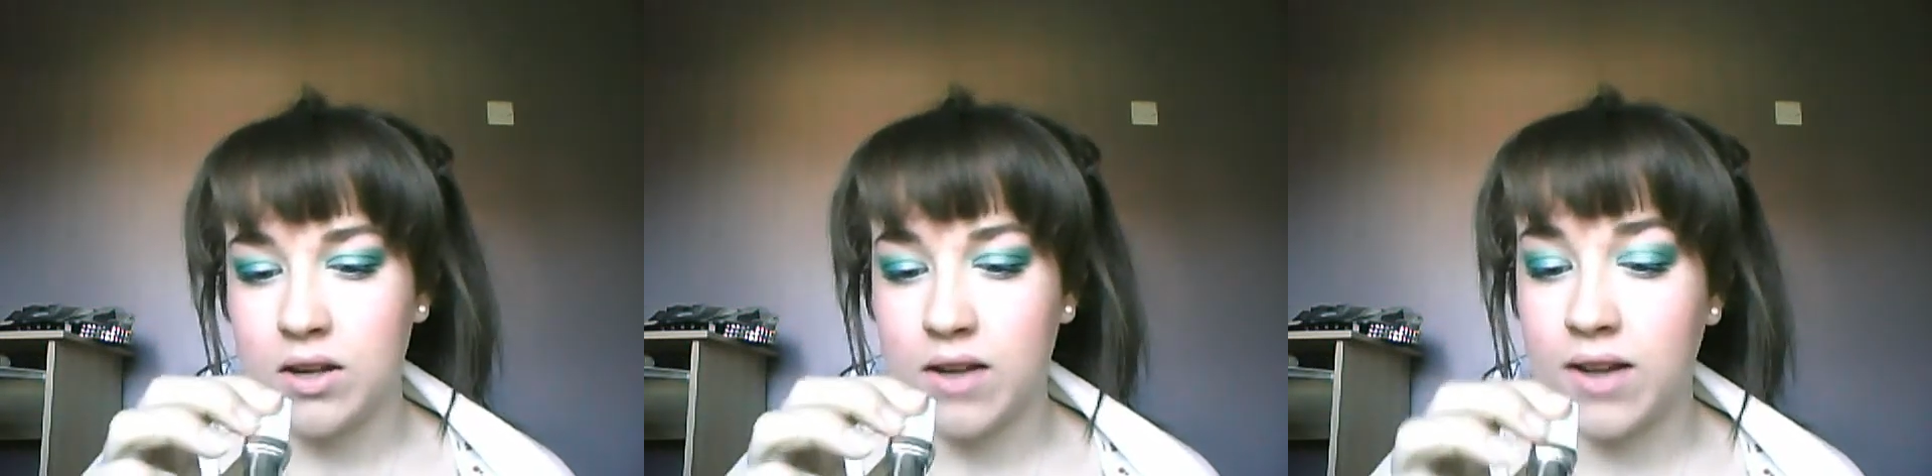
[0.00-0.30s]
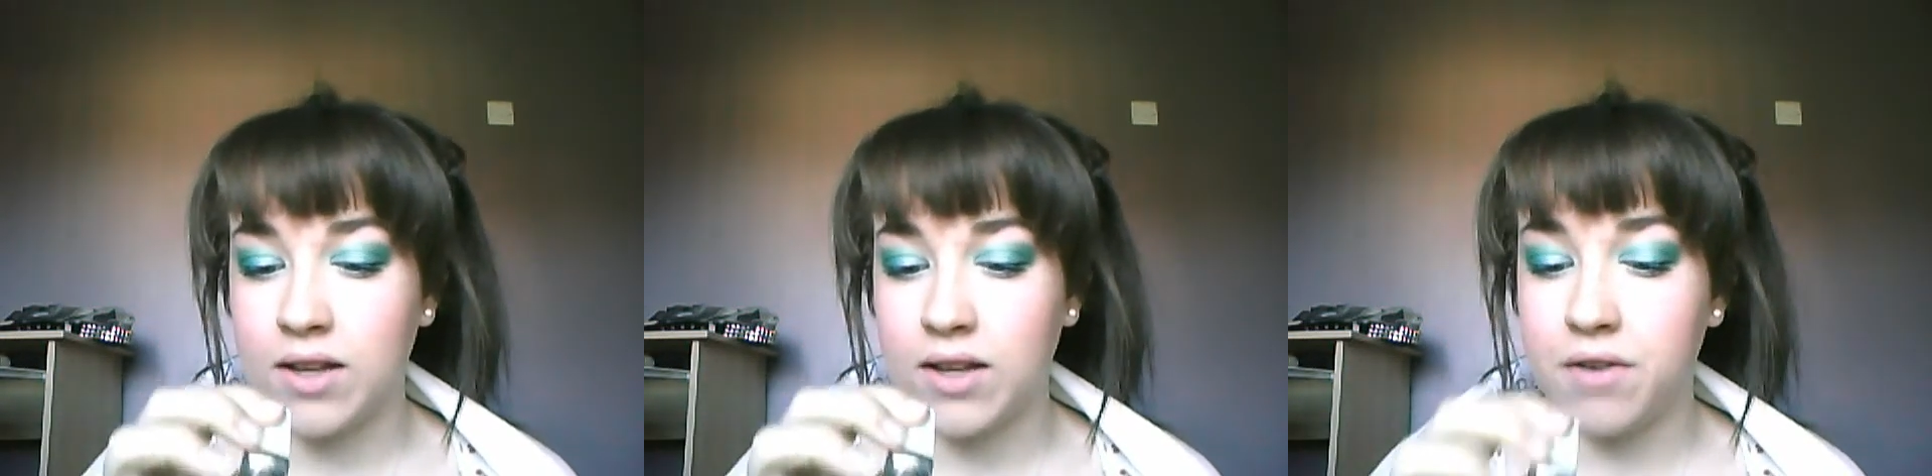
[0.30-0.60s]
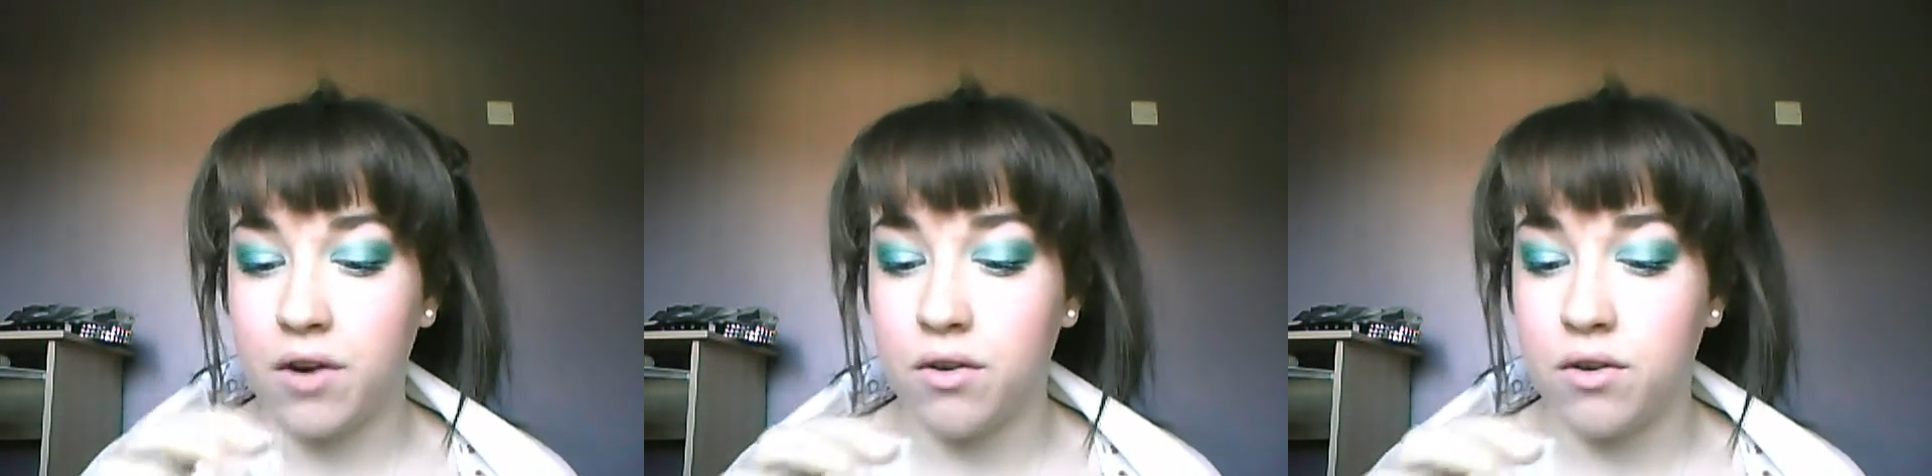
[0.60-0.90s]
Sandy
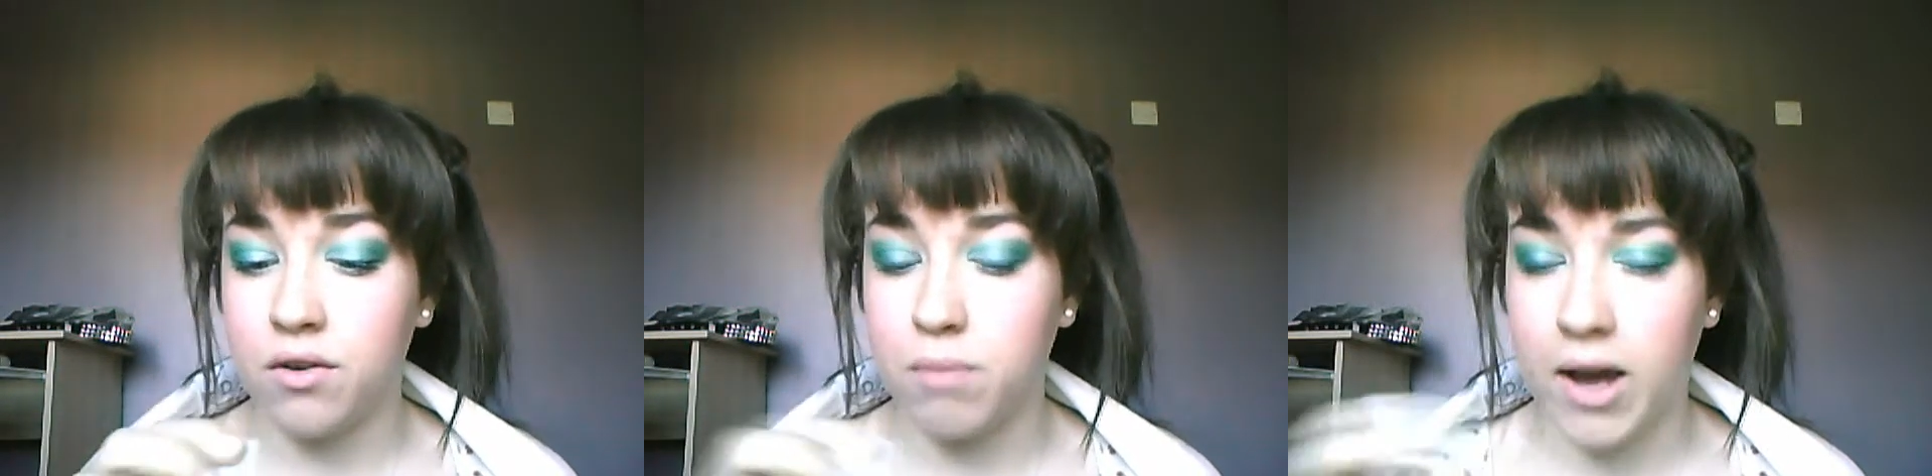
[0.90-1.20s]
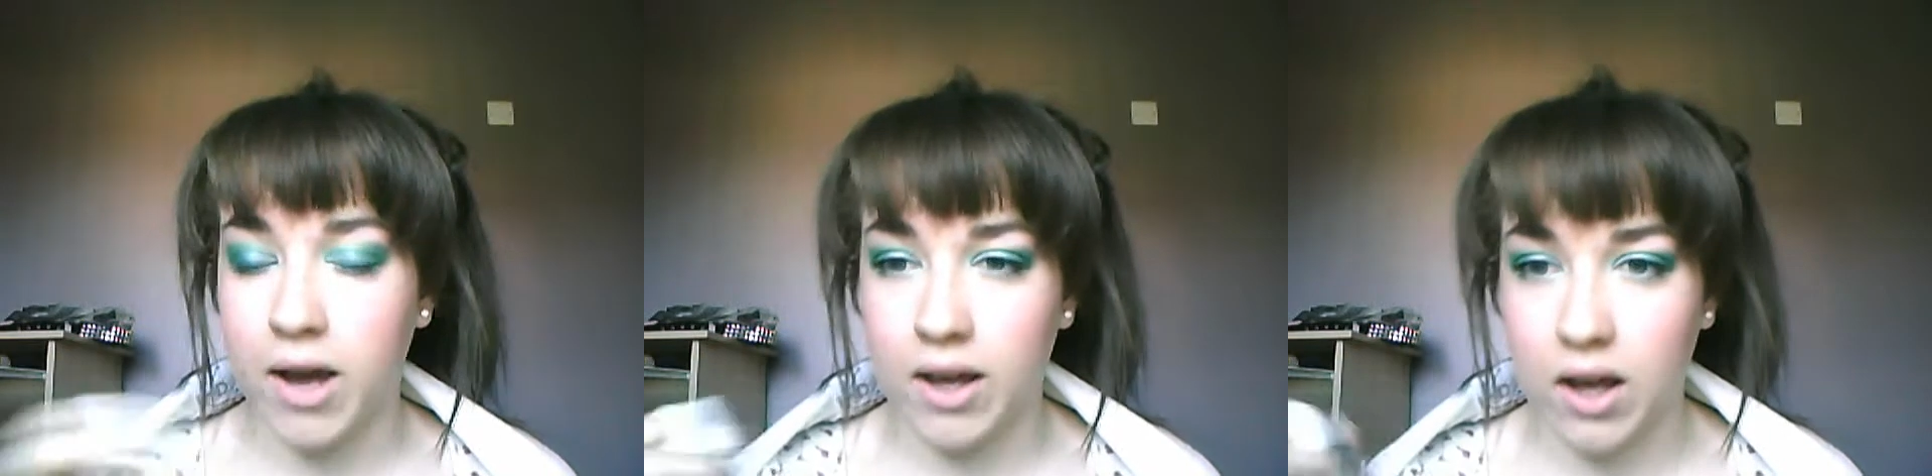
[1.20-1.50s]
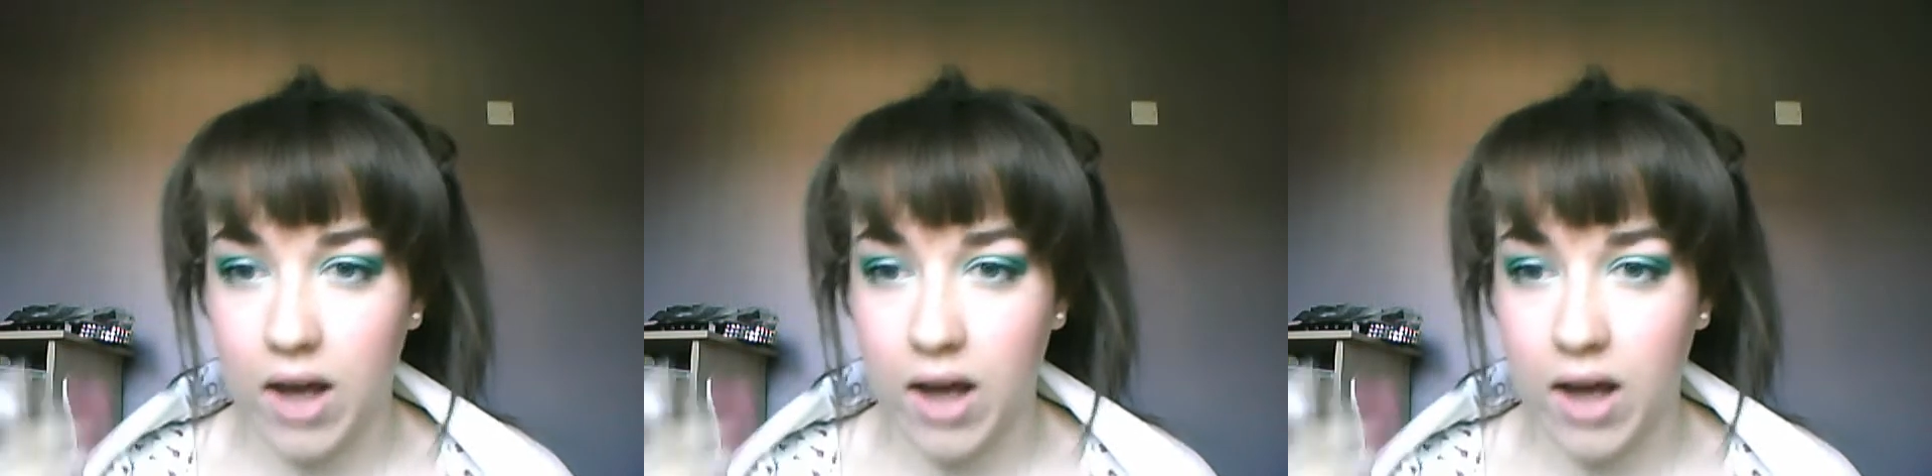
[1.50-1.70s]
Rose by